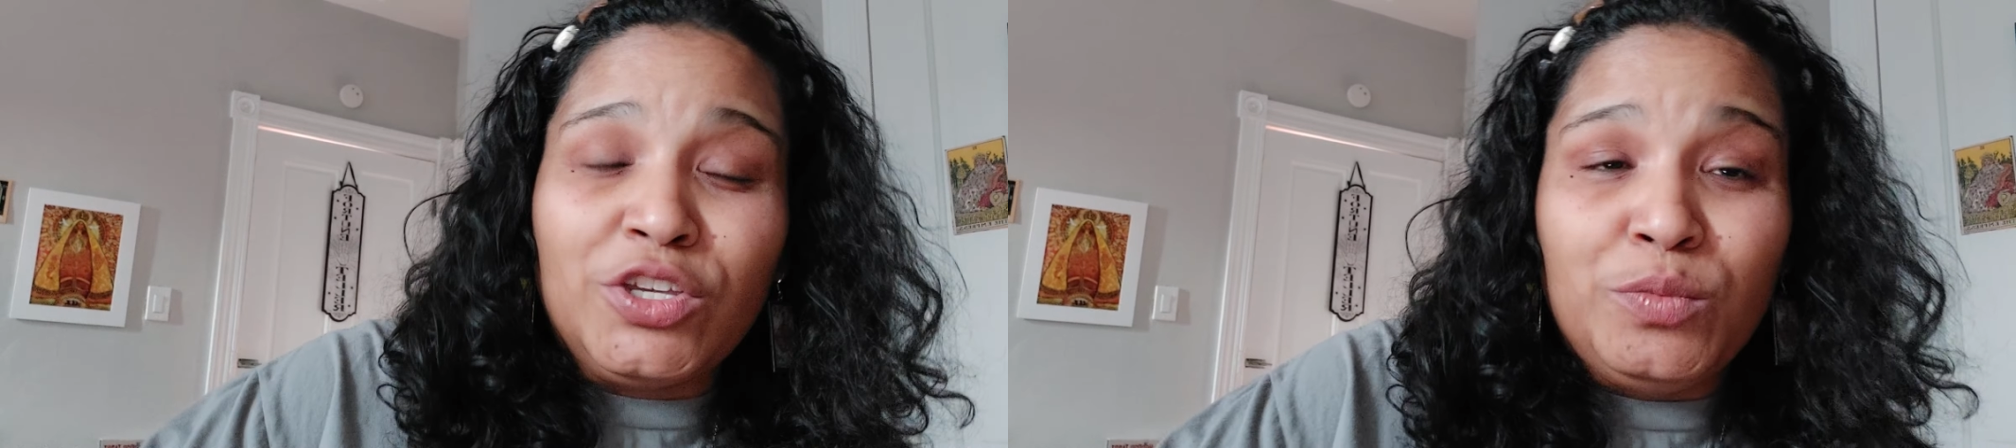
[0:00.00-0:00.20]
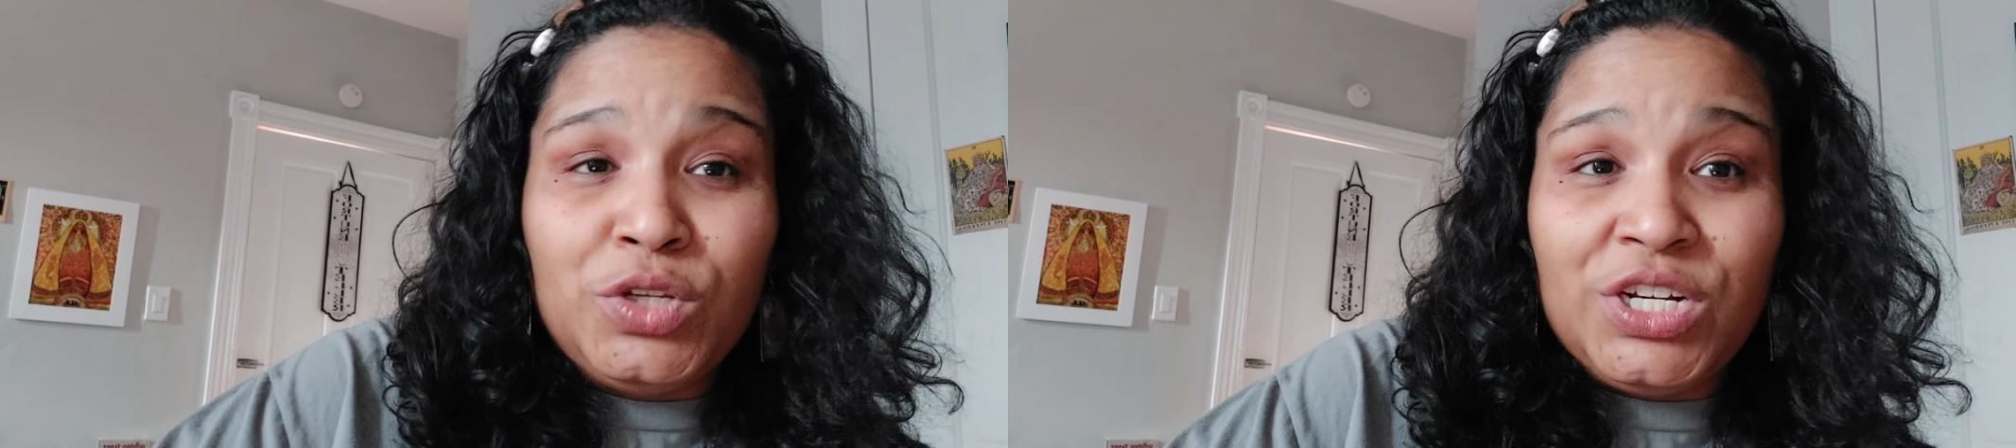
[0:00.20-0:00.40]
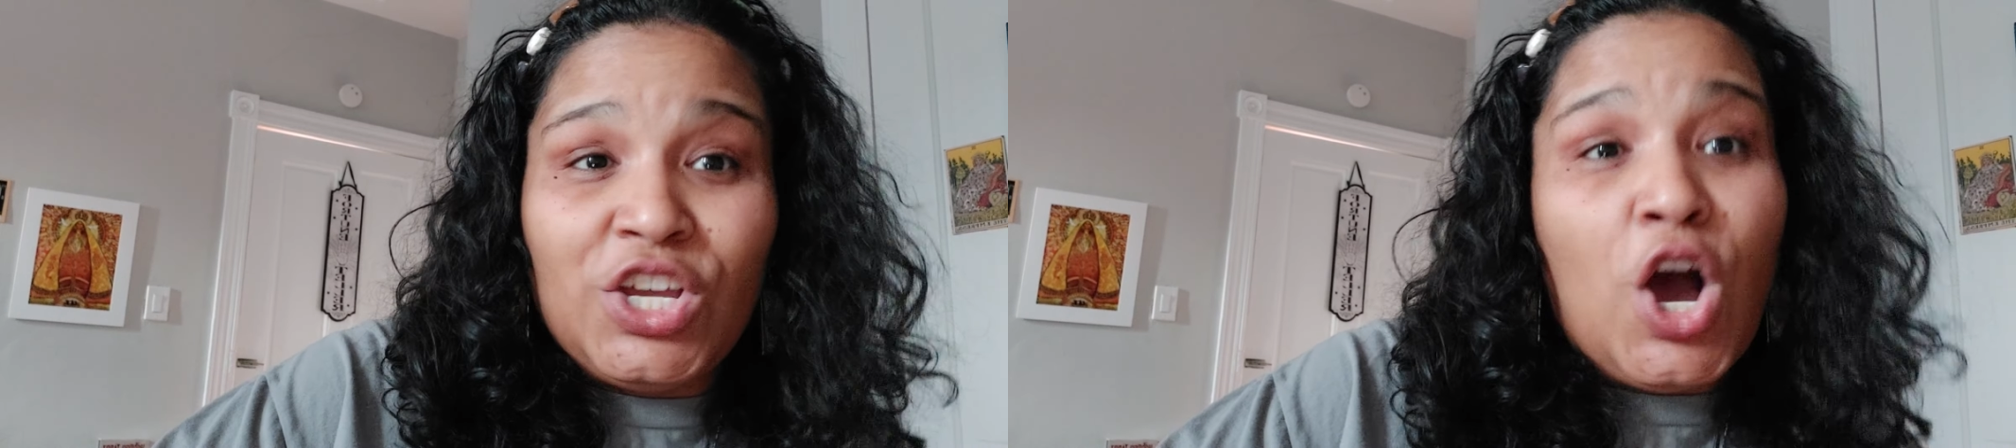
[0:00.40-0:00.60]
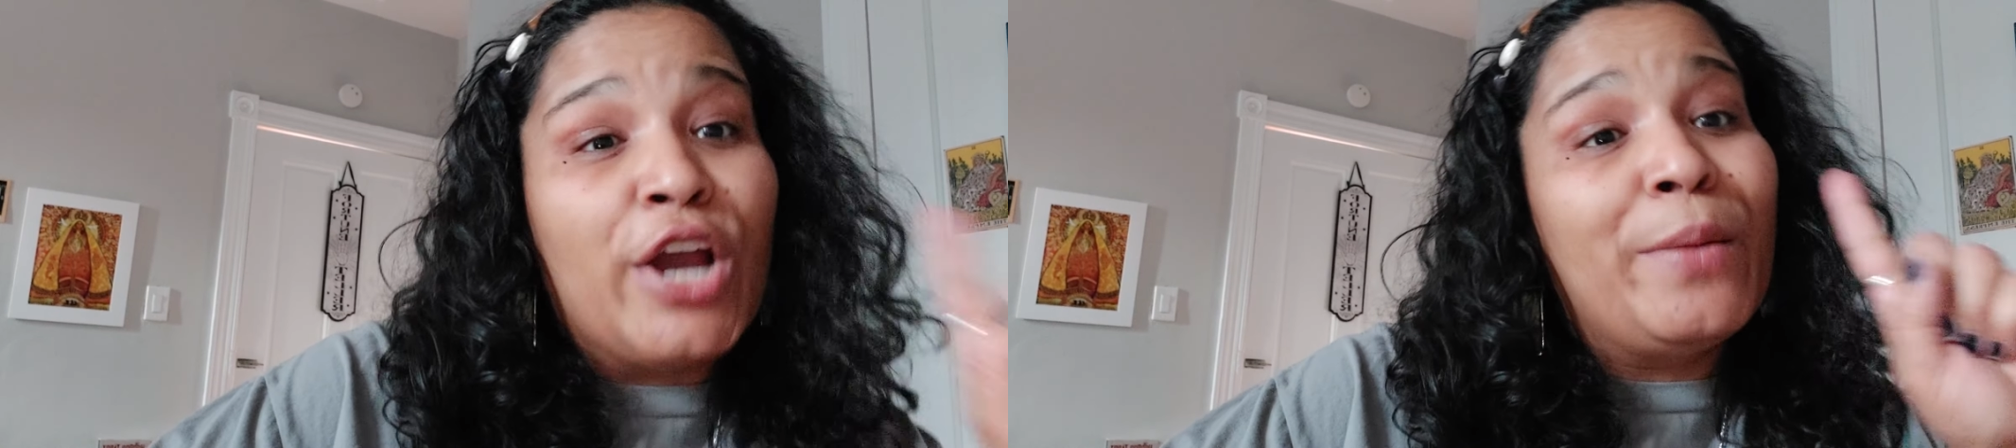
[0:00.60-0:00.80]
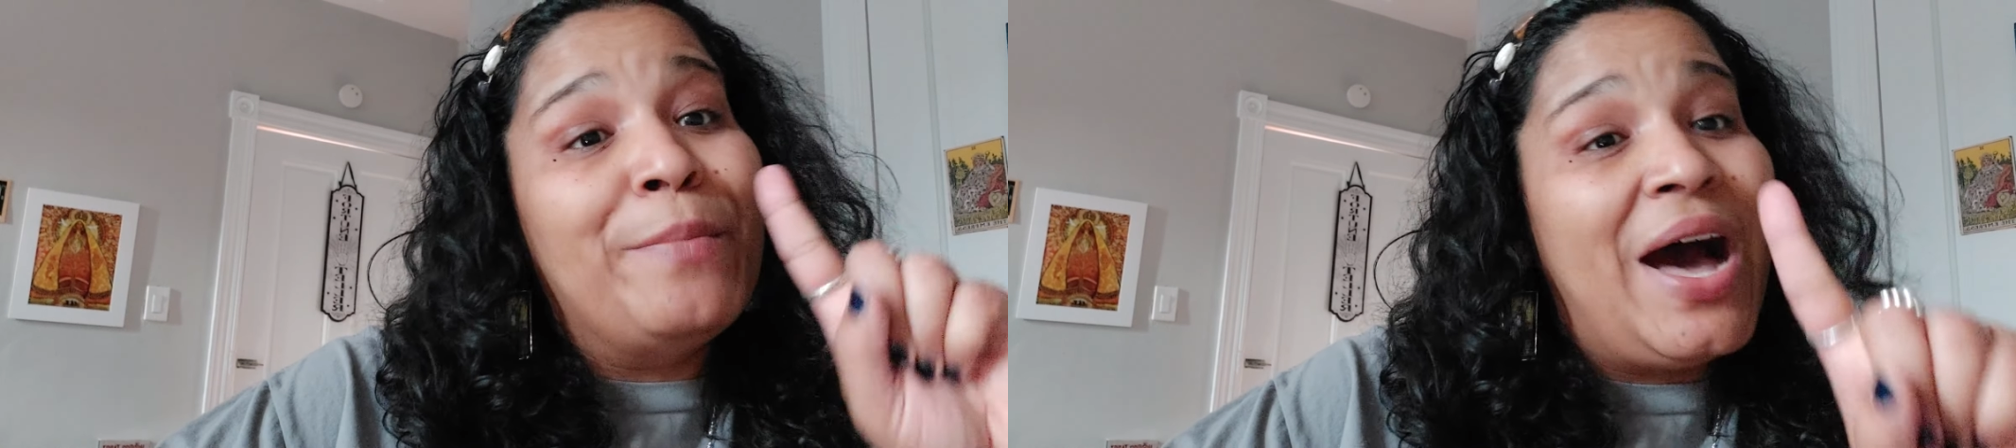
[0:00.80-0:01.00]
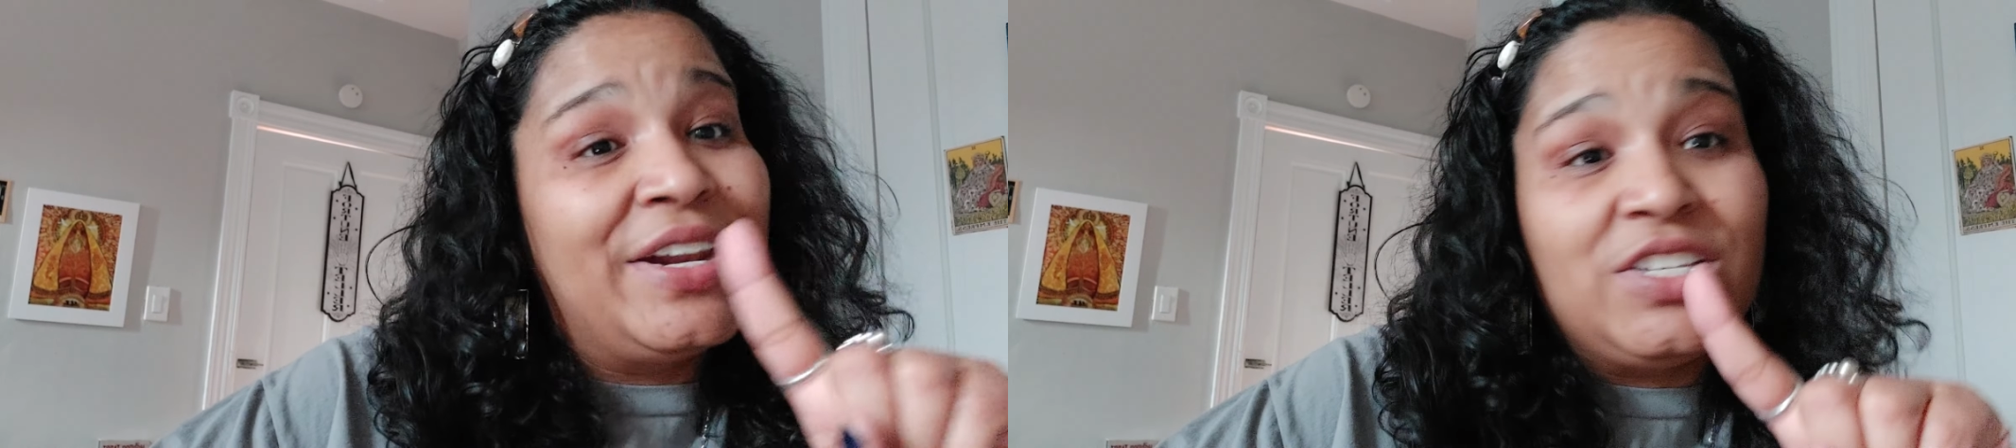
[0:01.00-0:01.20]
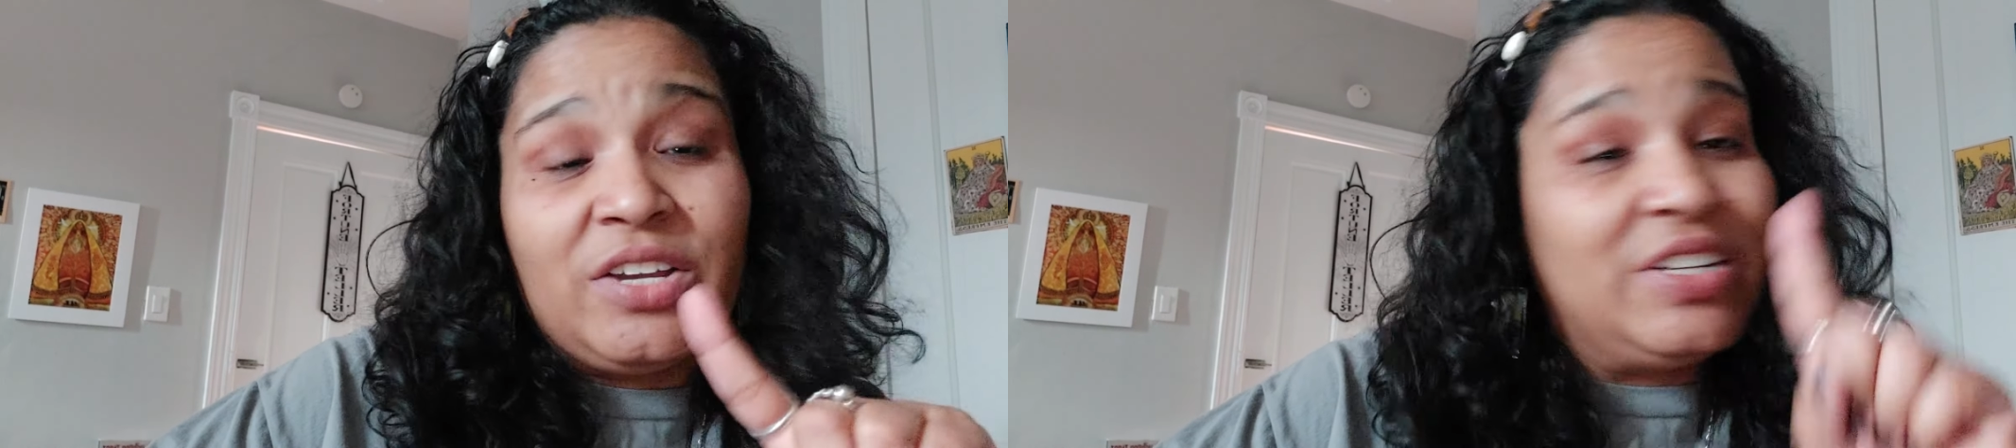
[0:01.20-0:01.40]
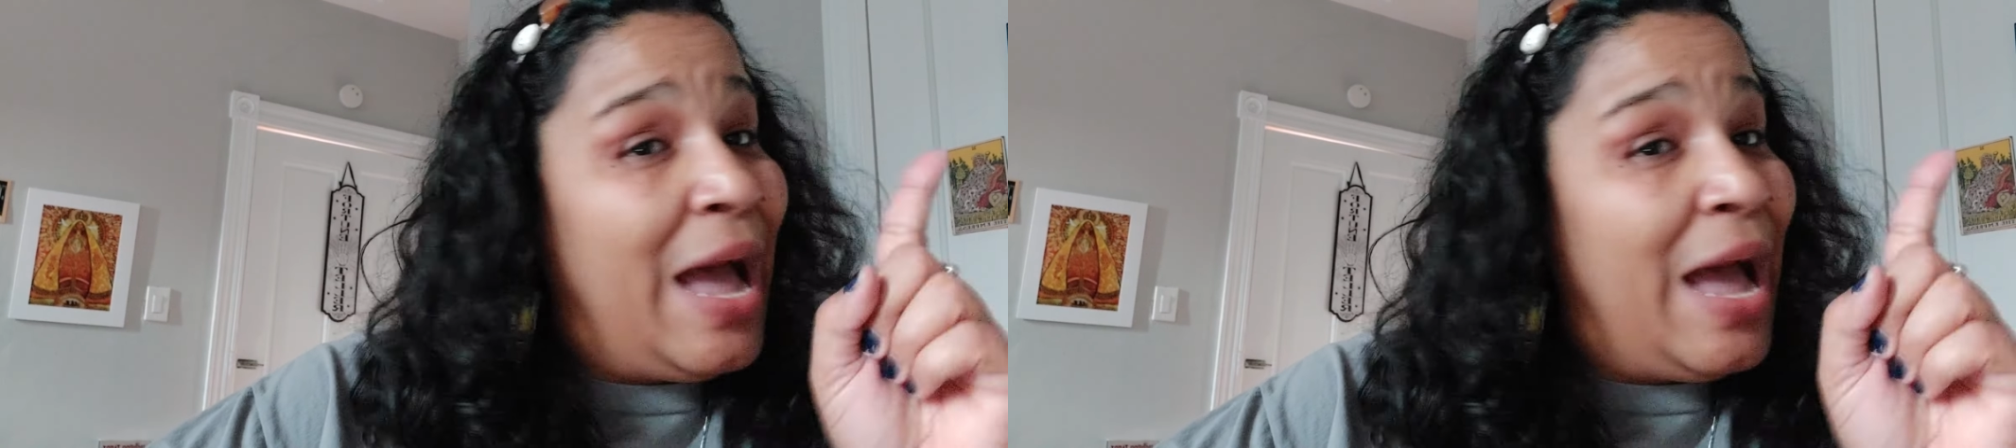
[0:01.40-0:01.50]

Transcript: community on a monetary?